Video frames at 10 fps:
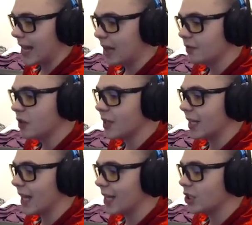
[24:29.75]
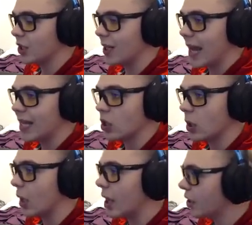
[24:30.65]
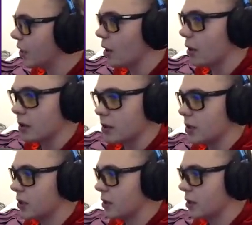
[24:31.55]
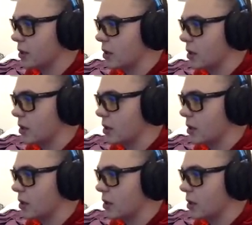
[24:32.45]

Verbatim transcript: Just after the catch, he has a lot of yards.